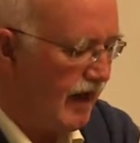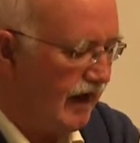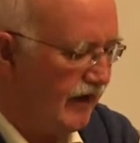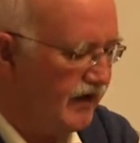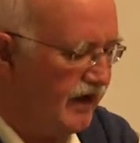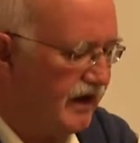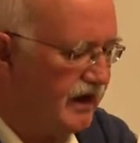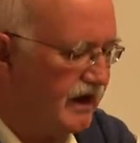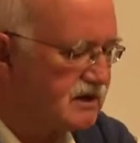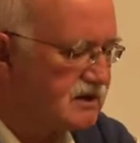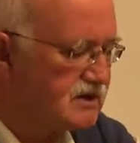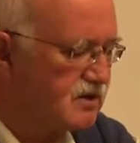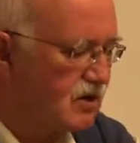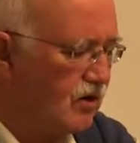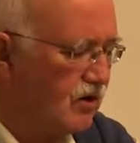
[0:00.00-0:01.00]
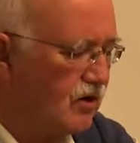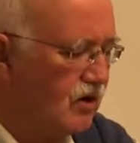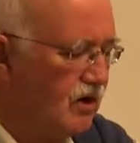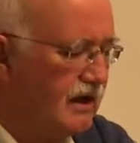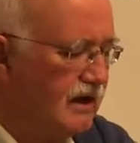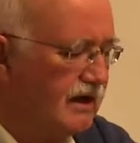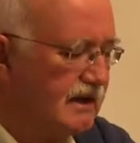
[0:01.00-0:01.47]
And then I saw
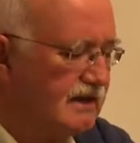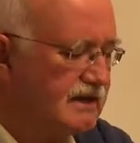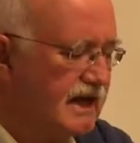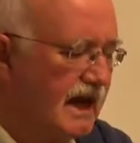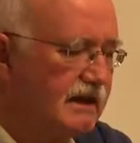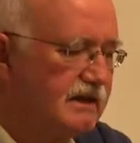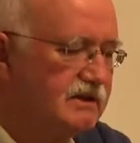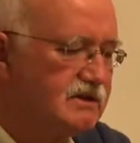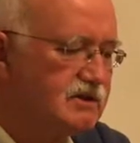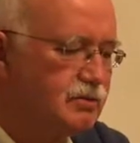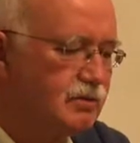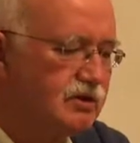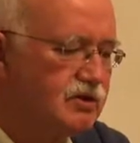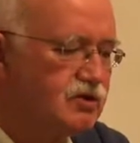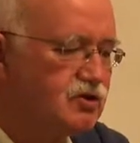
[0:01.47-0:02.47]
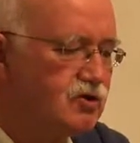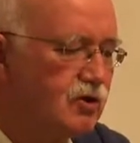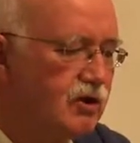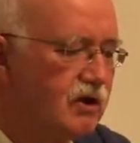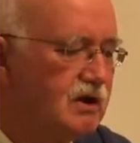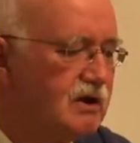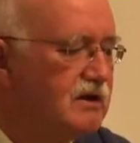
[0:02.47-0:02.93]
his hands were
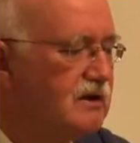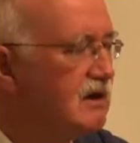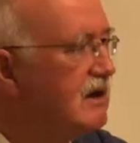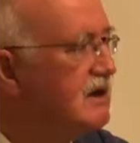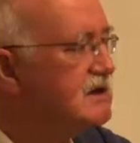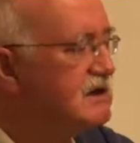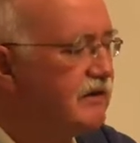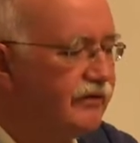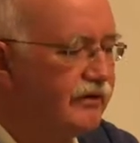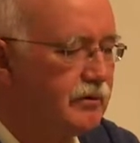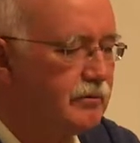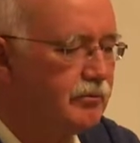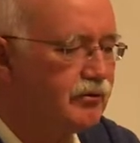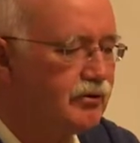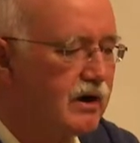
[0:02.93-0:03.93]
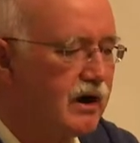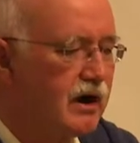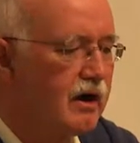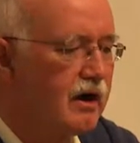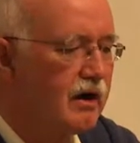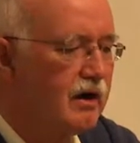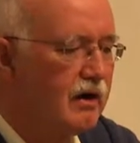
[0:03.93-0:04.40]
joined as if in
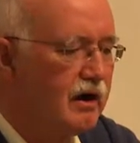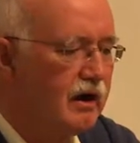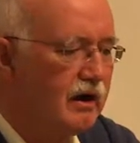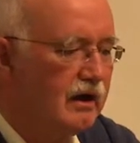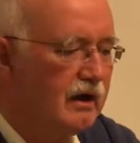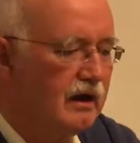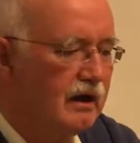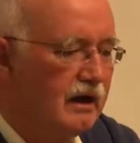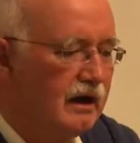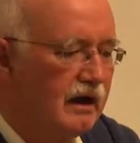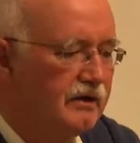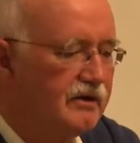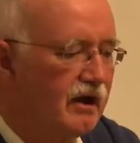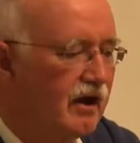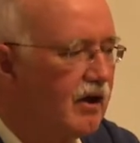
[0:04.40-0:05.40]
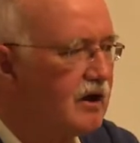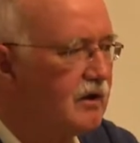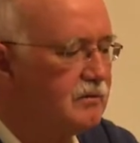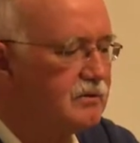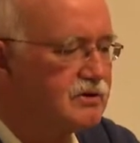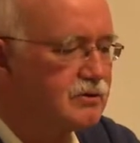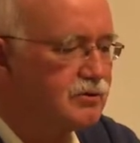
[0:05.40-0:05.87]
prayer, and
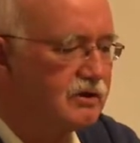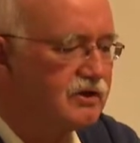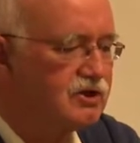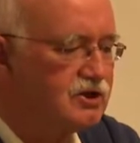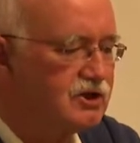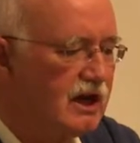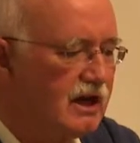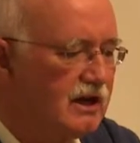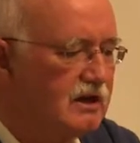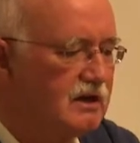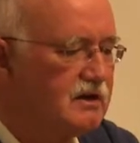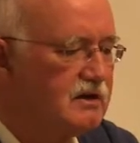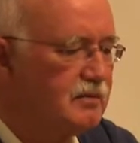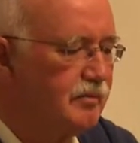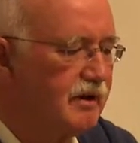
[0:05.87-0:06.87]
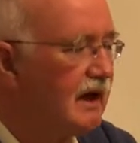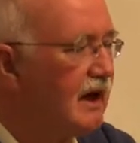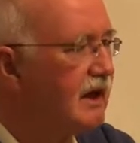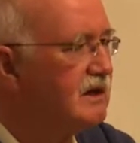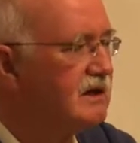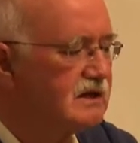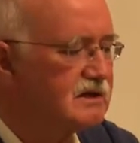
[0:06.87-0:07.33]
arms were chained
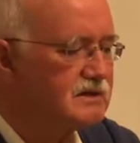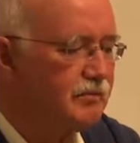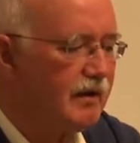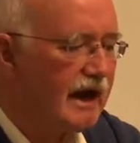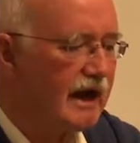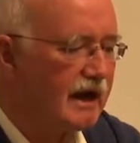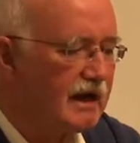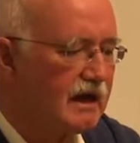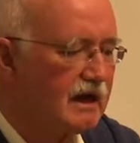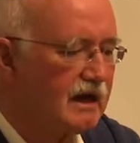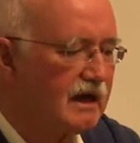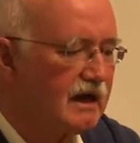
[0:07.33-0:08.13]
behind his back